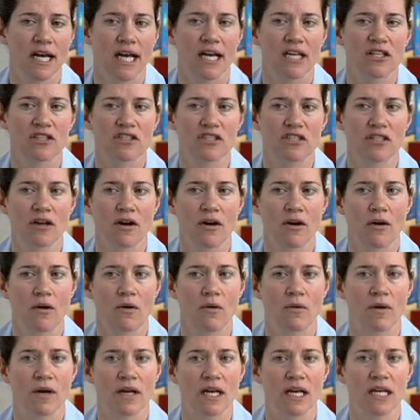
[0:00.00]
And
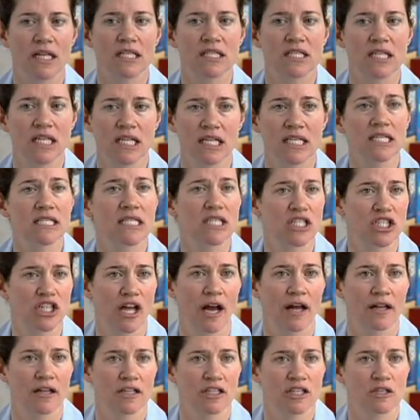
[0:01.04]
so it is a
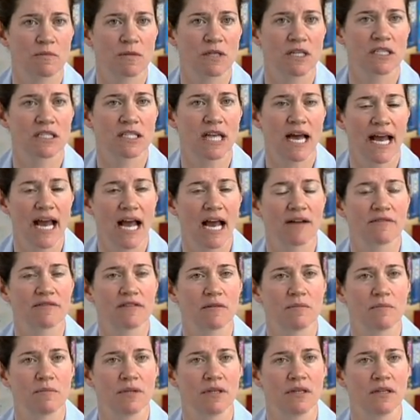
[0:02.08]
challenge, because I have
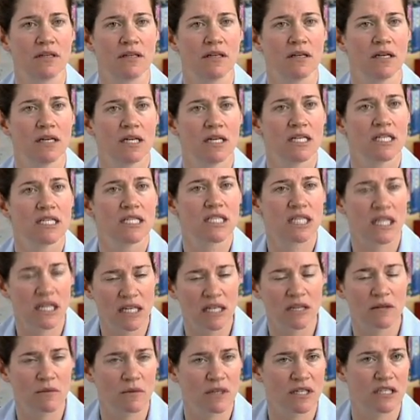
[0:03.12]
to be
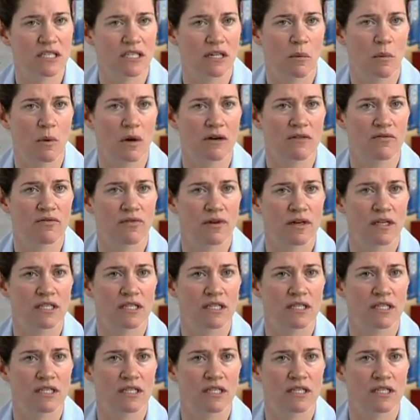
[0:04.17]
sitting with someone, for